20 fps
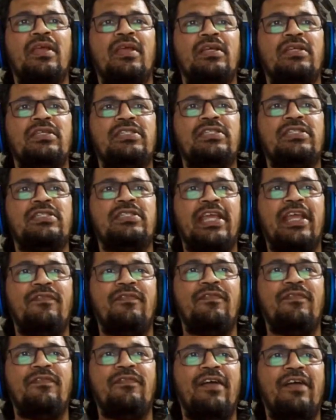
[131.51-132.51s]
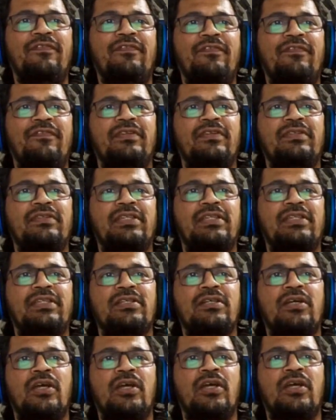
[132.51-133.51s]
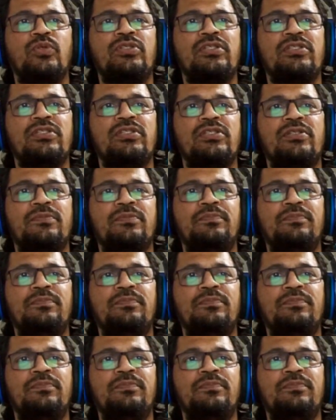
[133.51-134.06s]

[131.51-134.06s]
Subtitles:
Second we have that's a closed system.